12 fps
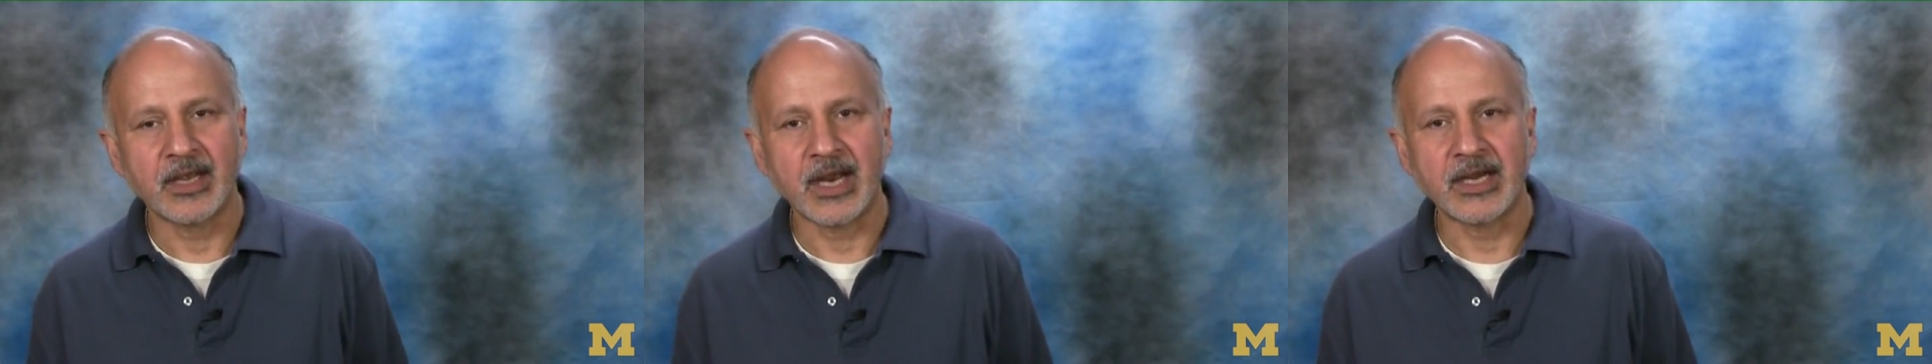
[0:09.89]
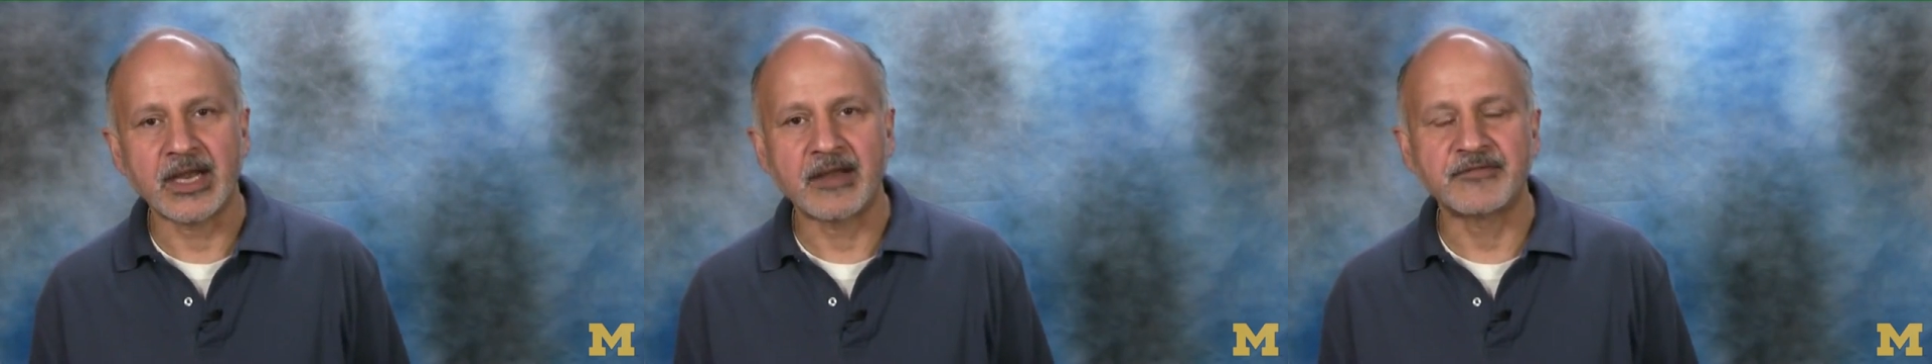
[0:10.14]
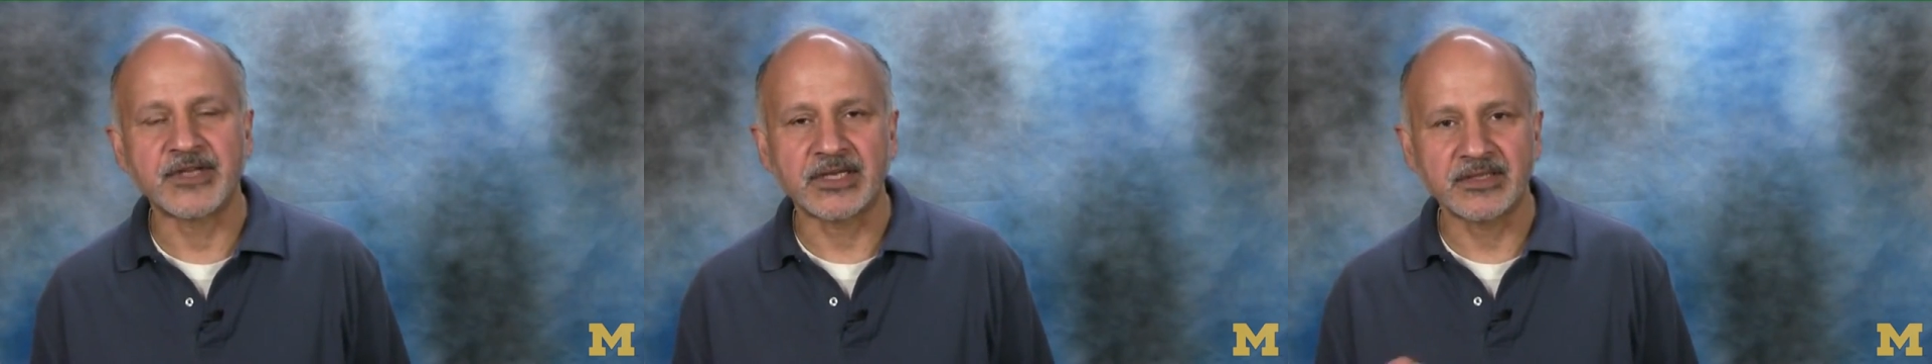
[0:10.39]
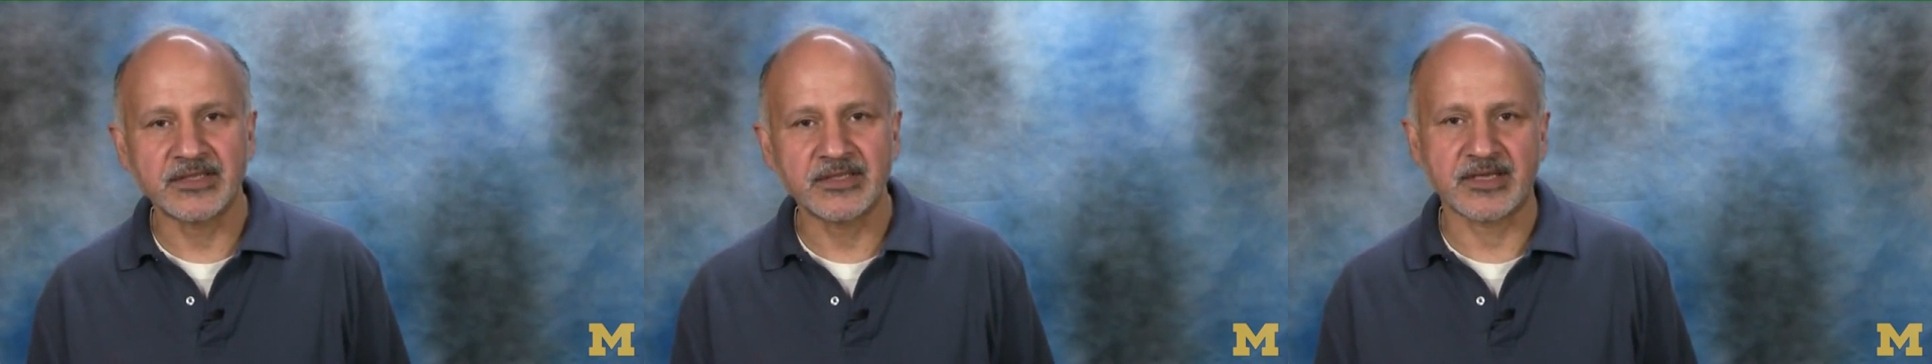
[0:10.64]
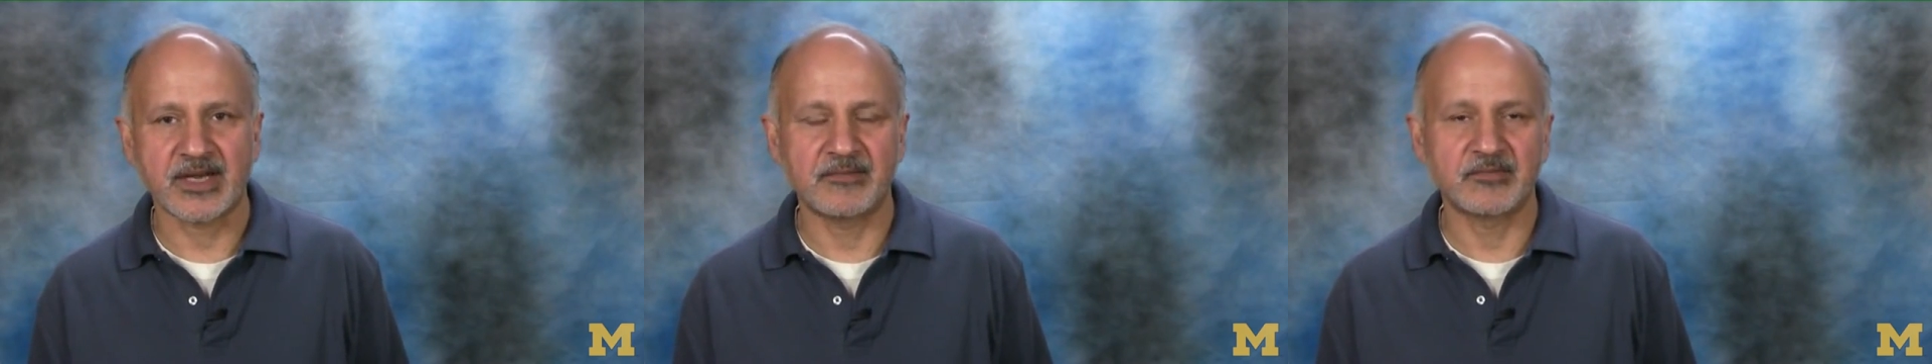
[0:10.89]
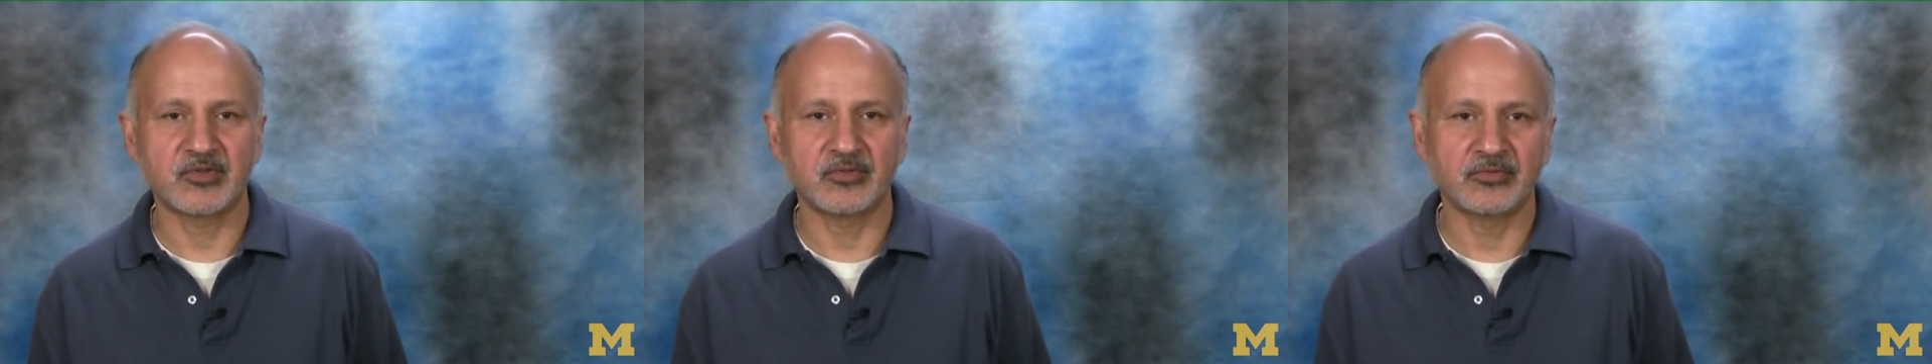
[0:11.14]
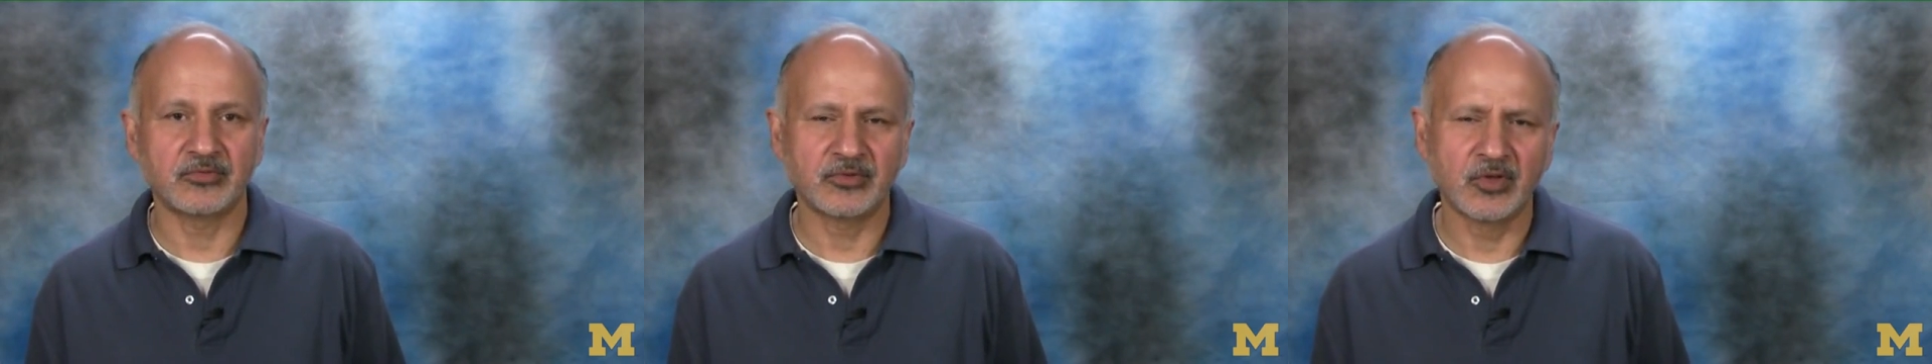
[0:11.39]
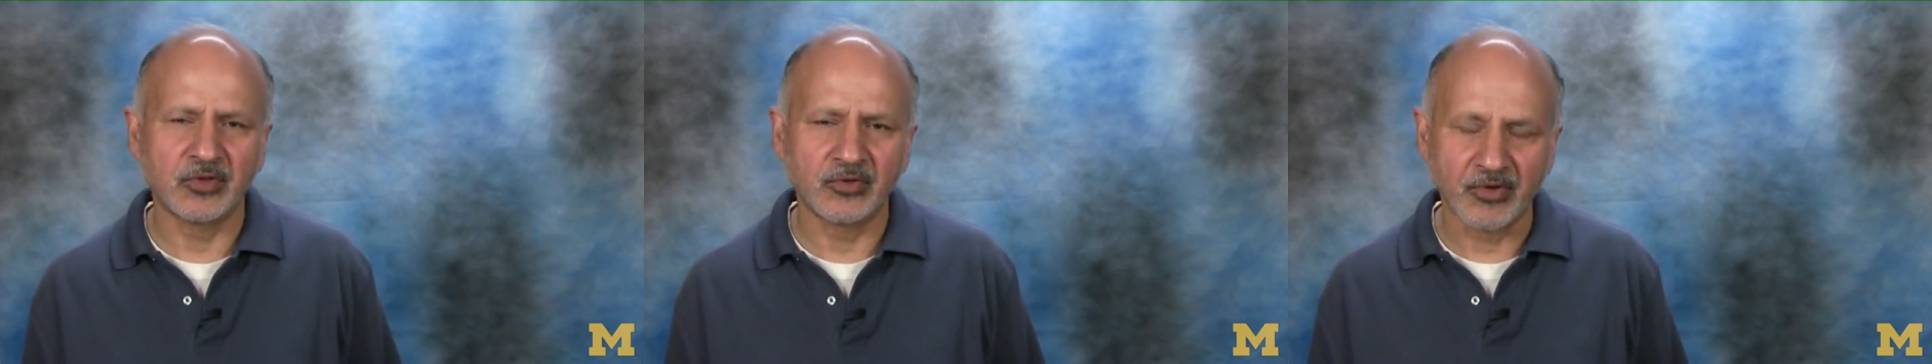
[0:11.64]
and I have taken the time to
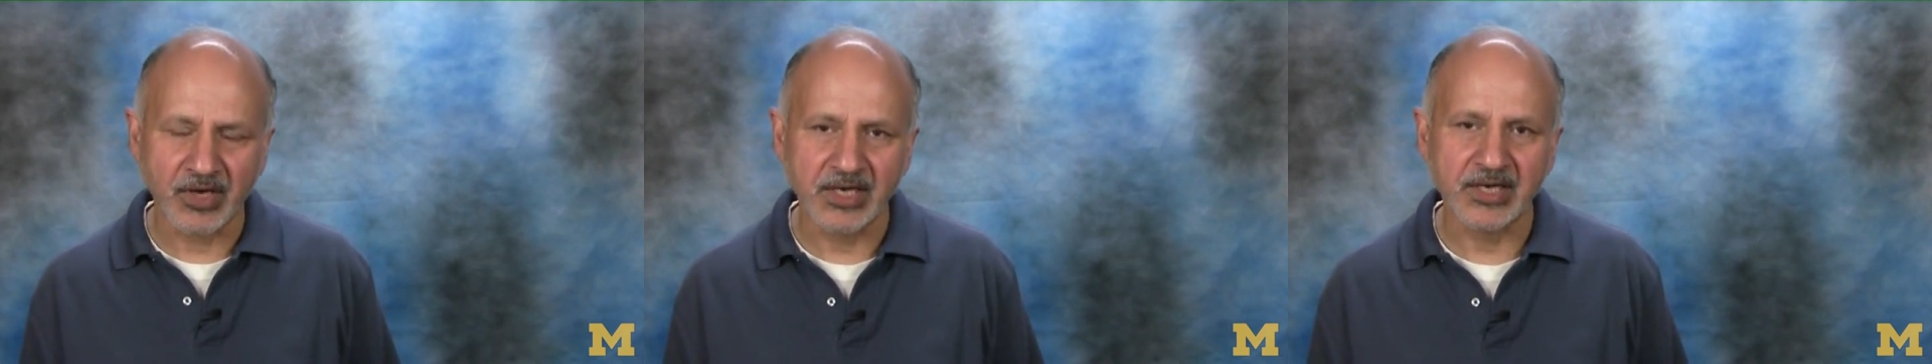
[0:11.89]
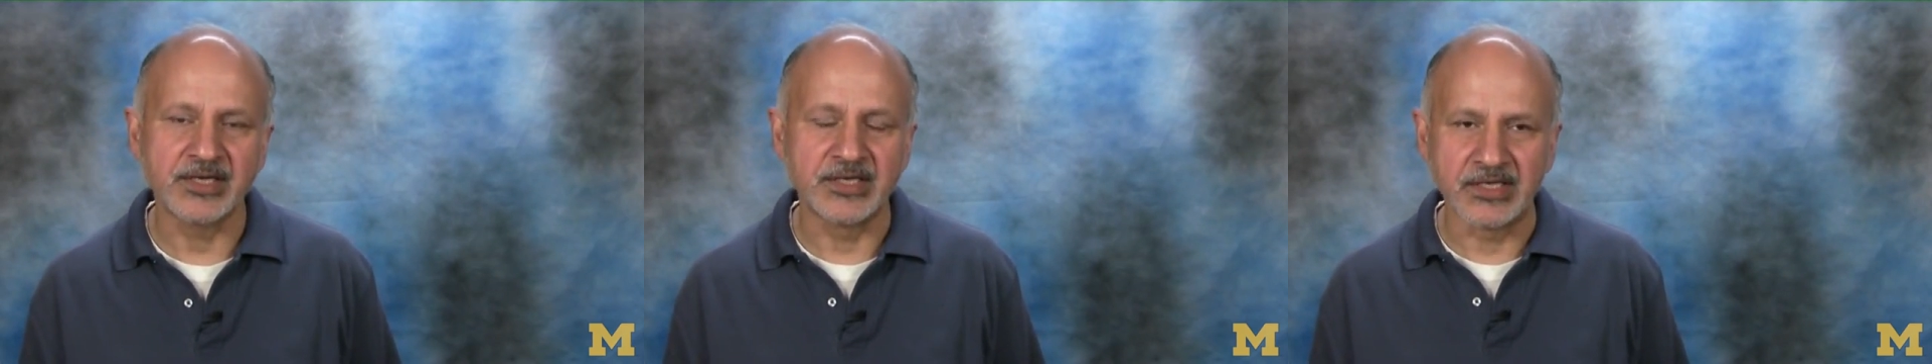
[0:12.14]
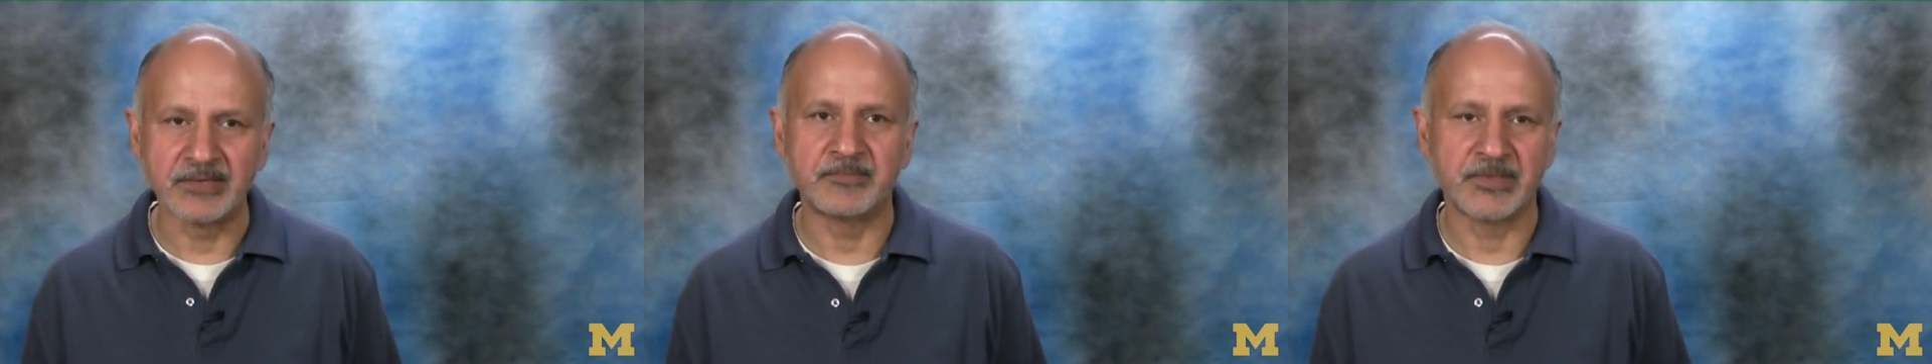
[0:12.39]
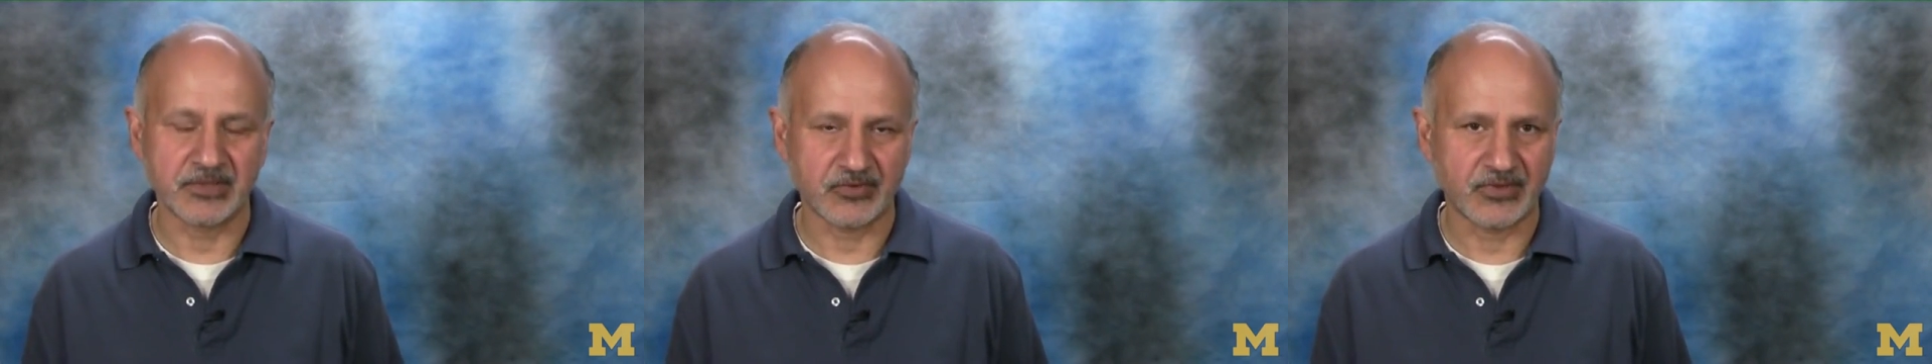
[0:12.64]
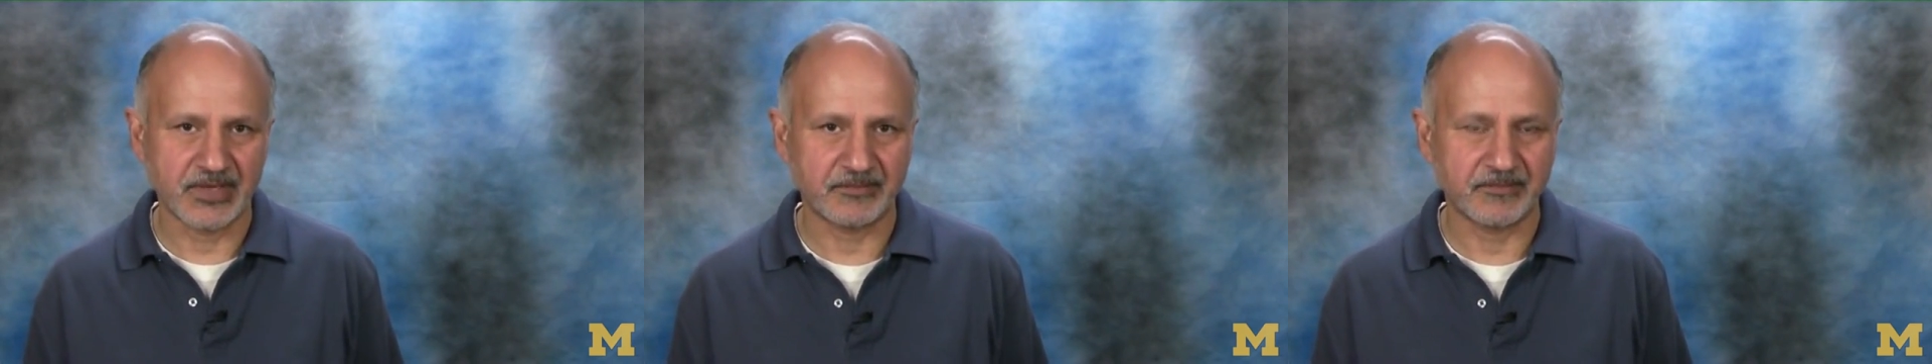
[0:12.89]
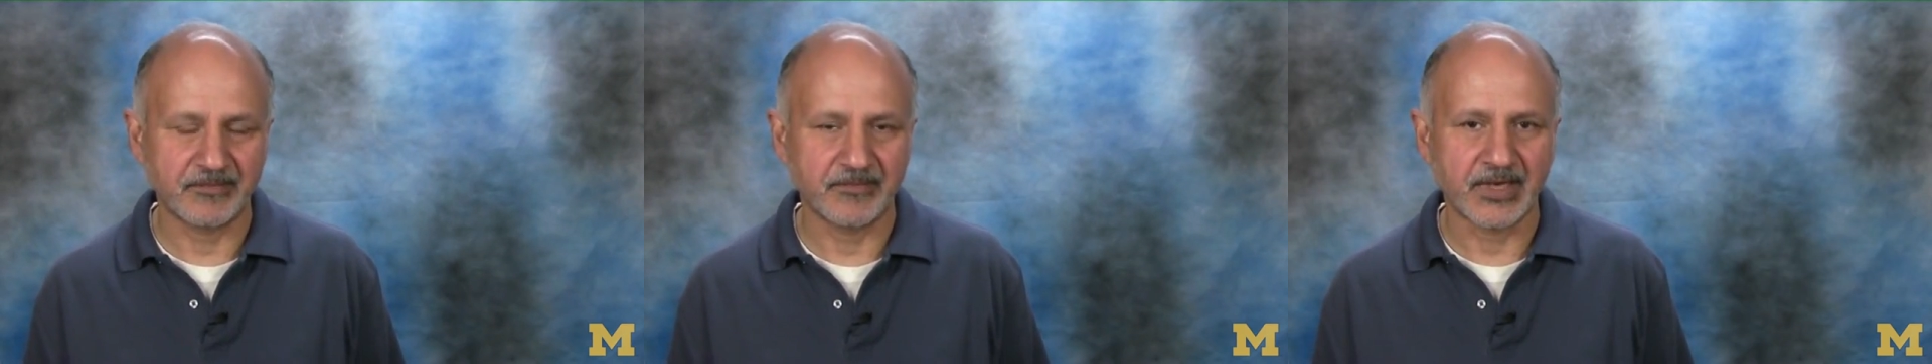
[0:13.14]
go really deep into them,